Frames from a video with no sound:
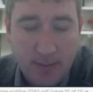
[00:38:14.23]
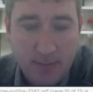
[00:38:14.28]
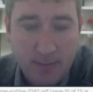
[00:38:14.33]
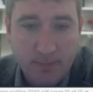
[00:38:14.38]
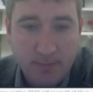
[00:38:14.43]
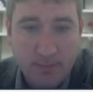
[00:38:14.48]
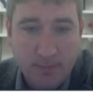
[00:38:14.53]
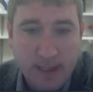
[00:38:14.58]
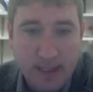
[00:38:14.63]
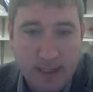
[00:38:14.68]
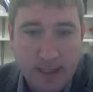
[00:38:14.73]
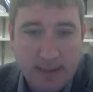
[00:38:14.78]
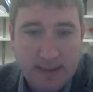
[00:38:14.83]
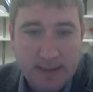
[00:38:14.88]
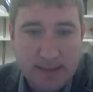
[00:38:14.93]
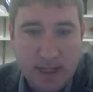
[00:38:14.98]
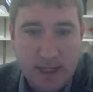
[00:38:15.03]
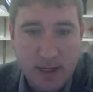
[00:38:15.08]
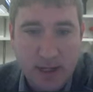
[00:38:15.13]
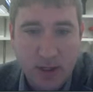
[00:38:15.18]
It's
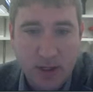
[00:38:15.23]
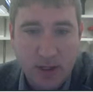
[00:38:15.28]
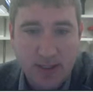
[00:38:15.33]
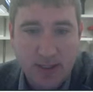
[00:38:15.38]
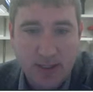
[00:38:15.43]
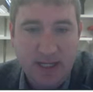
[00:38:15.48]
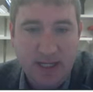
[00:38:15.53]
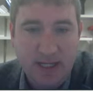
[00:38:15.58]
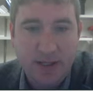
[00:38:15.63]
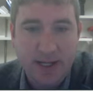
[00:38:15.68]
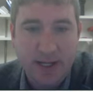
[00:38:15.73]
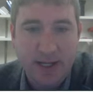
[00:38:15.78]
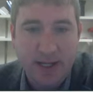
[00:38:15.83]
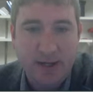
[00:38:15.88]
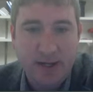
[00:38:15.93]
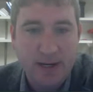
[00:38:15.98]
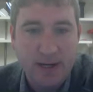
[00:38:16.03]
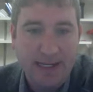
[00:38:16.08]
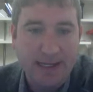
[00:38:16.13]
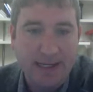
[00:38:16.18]
not hard to see. You're going to
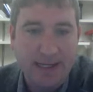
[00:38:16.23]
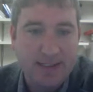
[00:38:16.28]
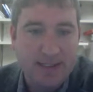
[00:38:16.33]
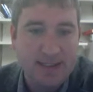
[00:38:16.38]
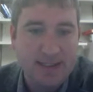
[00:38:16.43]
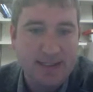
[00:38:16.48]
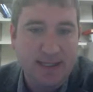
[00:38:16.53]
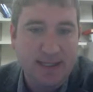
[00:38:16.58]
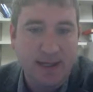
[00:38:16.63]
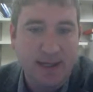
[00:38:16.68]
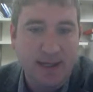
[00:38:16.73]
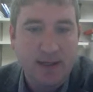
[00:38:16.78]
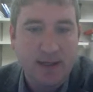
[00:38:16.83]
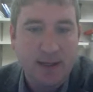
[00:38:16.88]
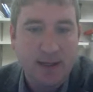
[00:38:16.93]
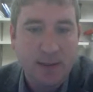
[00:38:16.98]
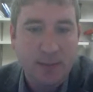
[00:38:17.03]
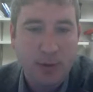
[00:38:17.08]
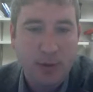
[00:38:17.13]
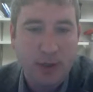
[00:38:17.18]
integrate e to the z,
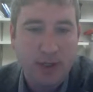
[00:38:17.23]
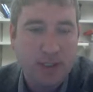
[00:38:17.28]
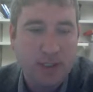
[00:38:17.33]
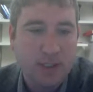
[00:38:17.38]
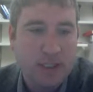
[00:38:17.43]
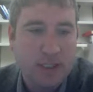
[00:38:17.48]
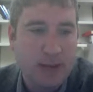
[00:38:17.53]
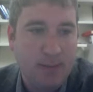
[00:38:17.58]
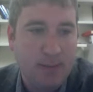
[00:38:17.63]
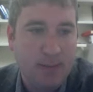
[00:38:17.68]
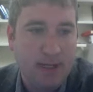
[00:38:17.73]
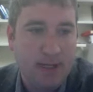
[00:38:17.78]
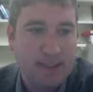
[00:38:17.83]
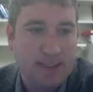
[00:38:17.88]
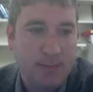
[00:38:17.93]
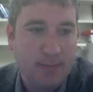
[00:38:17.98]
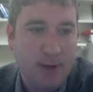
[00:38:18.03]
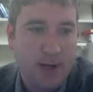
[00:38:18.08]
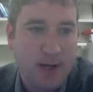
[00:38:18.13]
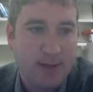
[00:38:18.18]
plug in top minus the
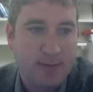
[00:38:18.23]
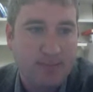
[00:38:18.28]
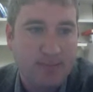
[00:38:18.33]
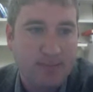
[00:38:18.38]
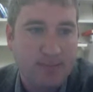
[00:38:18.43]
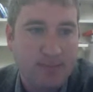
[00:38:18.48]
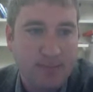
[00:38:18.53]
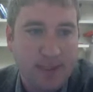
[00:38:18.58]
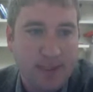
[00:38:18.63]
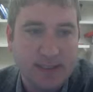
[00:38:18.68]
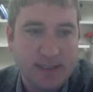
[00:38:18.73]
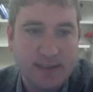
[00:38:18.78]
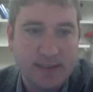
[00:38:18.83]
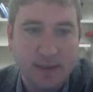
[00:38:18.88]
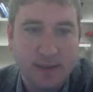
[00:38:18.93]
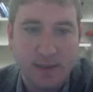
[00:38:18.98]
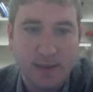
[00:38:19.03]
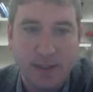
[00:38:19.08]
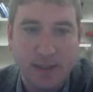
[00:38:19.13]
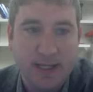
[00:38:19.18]
bottom, because
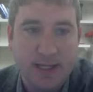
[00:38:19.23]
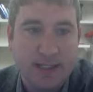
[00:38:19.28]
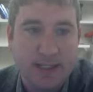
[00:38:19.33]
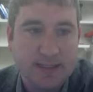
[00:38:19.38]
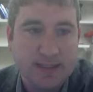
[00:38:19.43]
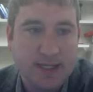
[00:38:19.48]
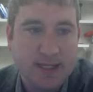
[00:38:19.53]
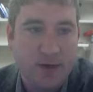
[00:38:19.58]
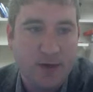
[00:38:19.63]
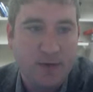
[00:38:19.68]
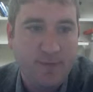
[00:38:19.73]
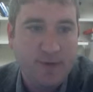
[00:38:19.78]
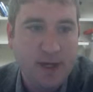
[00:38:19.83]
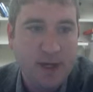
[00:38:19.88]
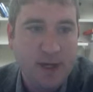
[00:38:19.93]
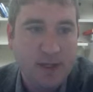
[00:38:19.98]
you're going to get itself.